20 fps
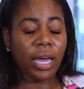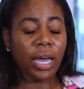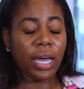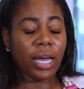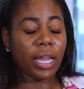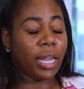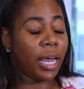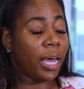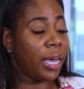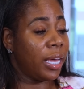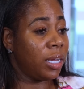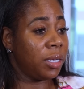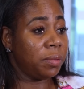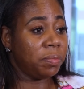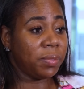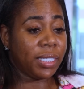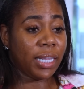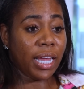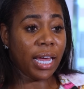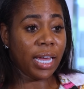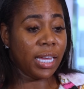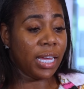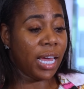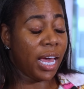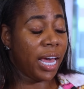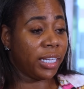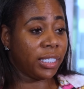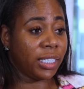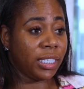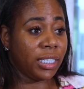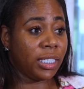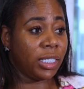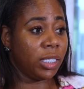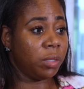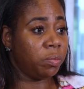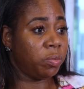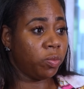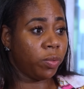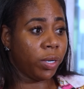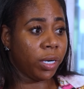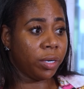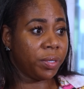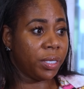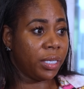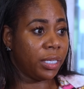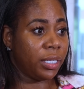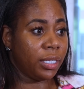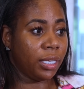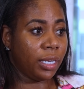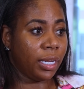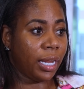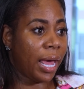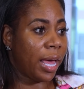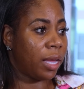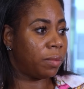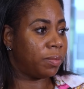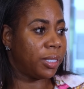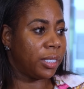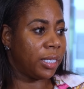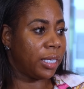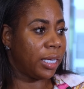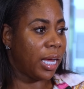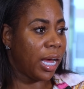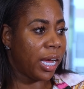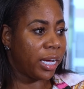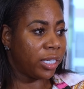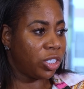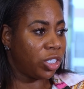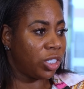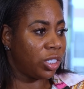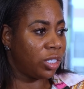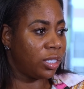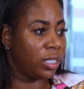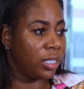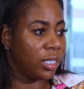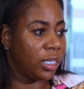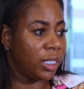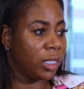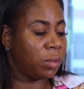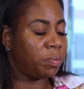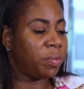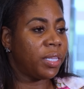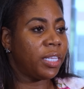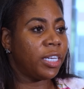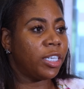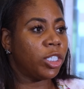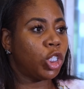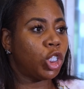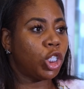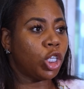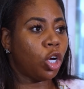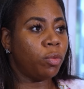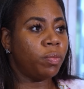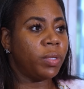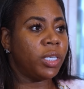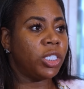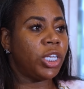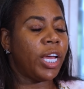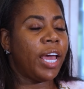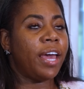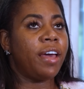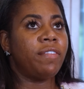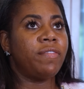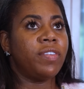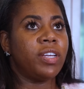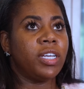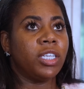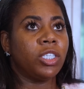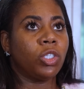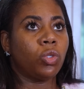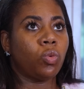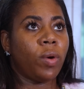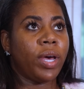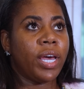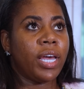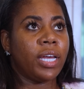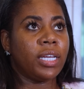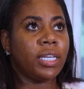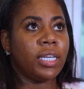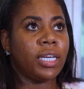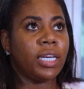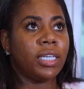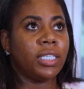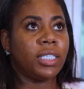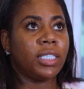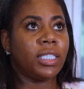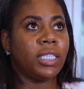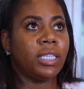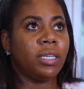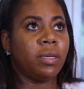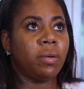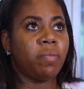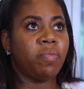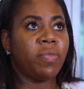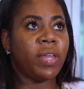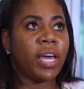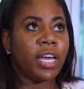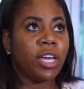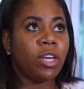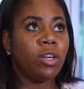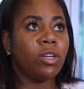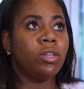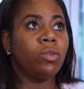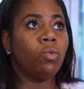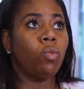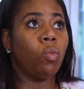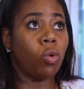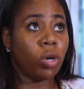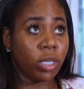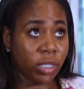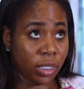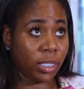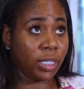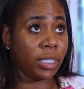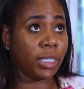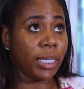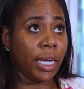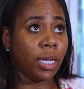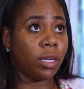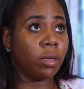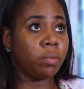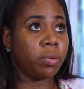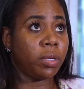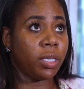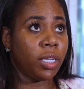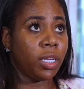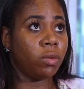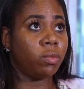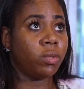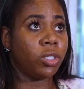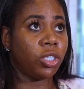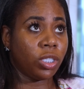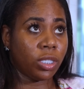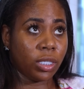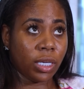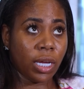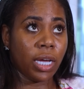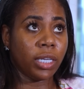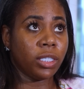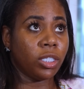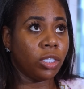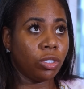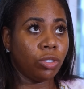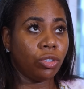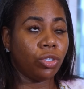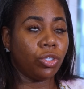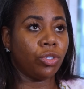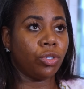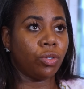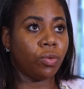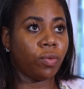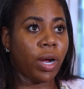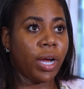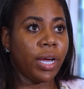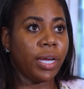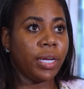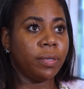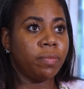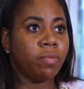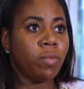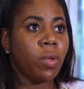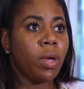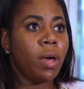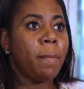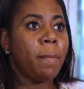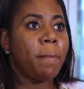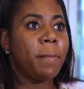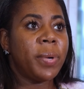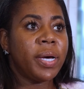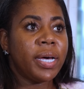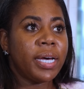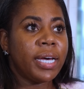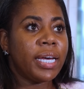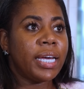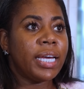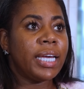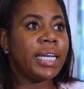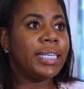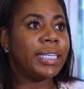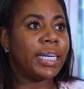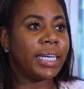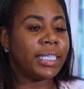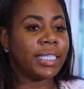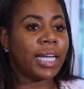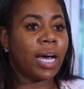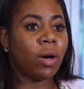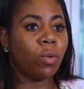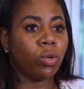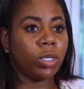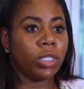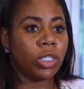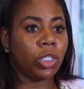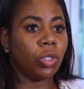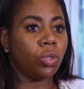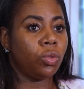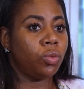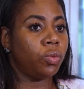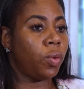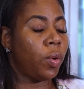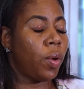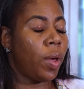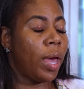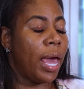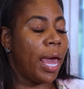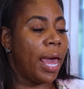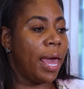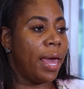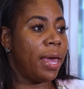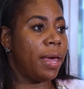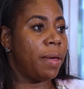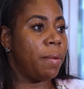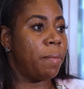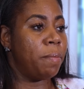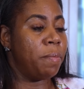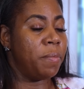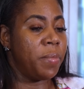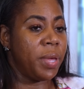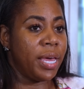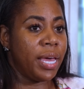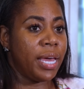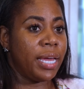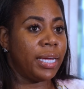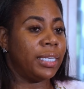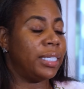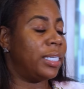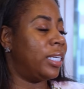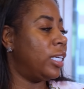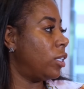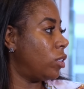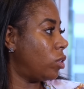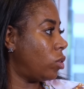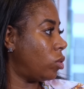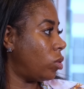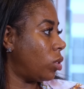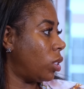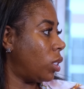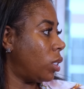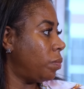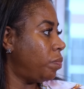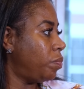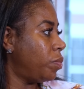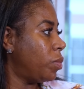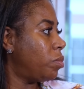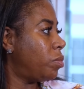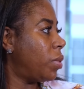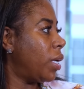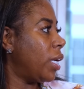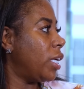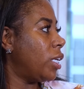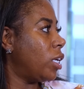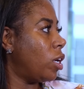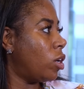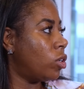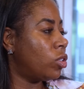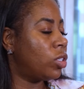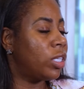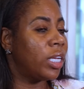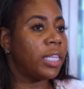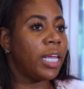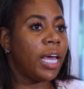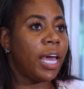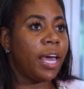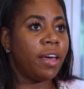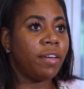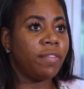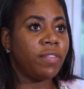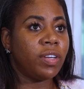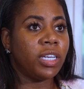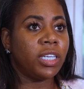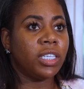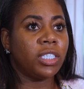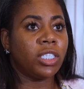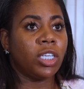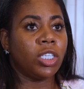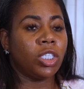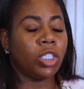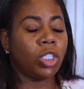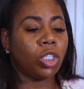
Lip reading: claims that he has a temporary lapse in consciousness, but there's so much evidence weighing against him that he wants to take a plea, which is a constitutional right, but he does not want to admit guilt. But he knows that the evidence is